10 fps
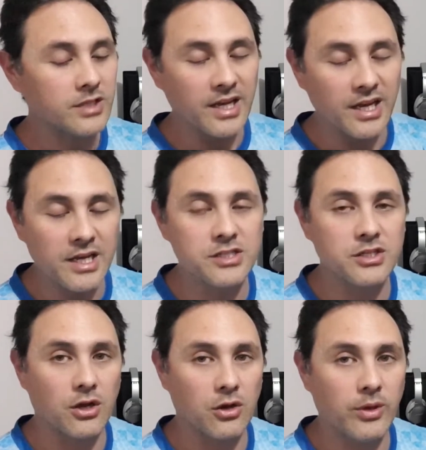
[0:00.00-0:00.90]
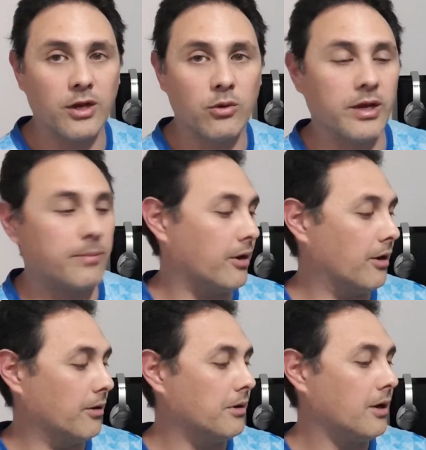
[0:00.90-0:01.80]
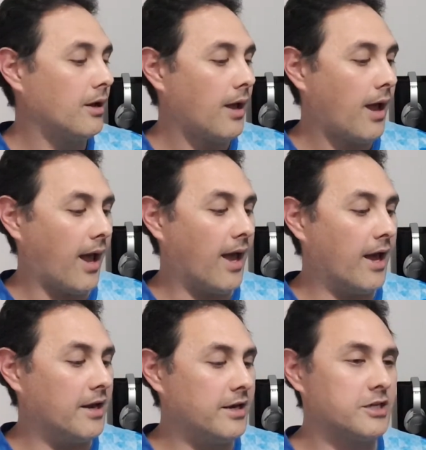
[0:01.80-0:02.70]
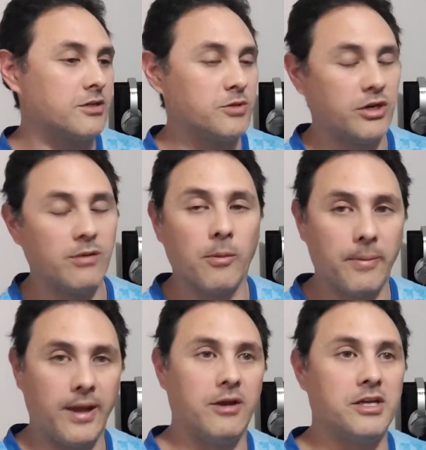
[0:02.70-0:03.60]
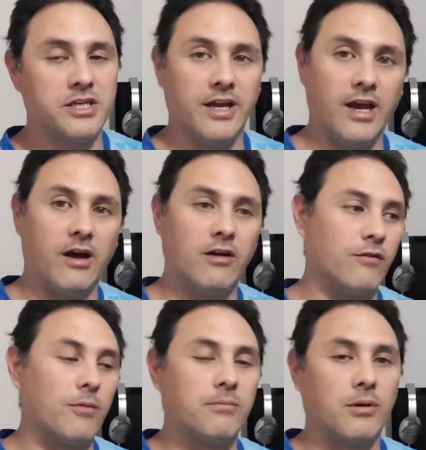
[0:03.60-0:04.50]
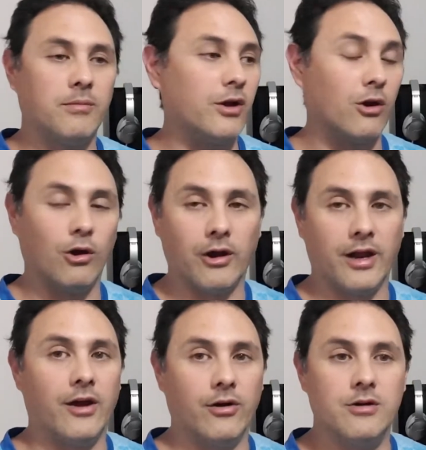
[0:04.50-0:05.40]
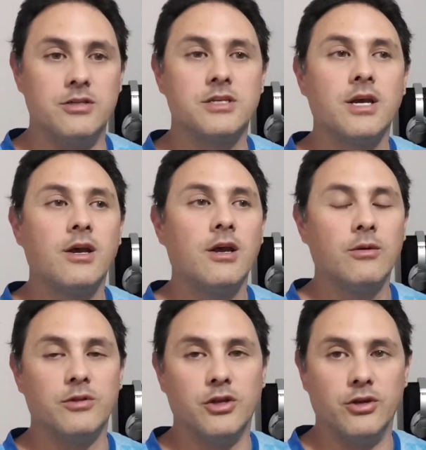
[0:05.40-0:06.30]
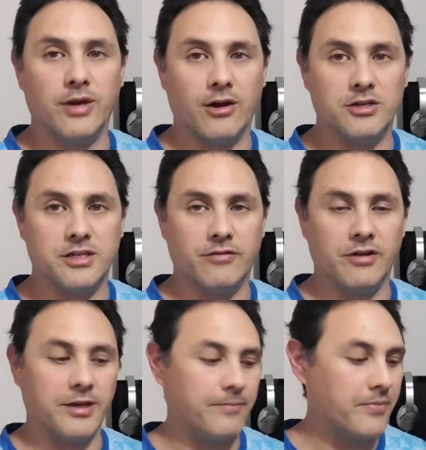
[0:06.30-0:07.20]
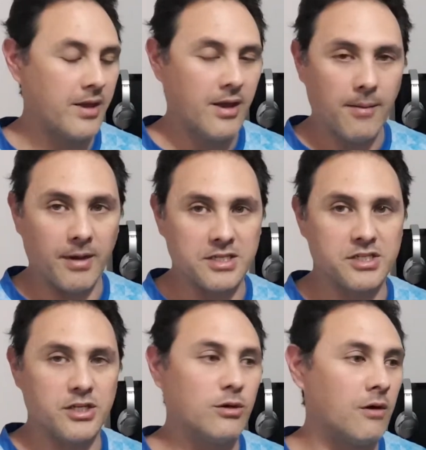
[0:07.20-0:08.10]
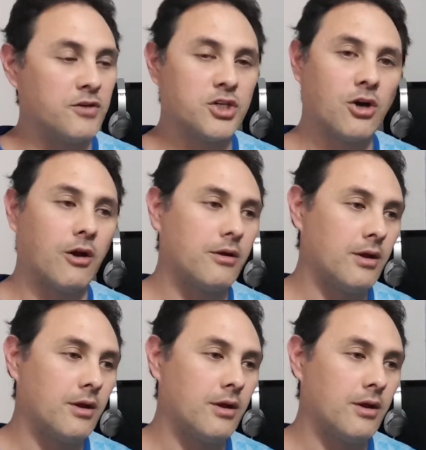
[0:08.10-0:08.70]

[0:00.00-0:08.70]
It is a quick bow, and yes, I'm shooting more poundage now, and I've probably got lighter arrows with the new arrows and everything, but still I've shot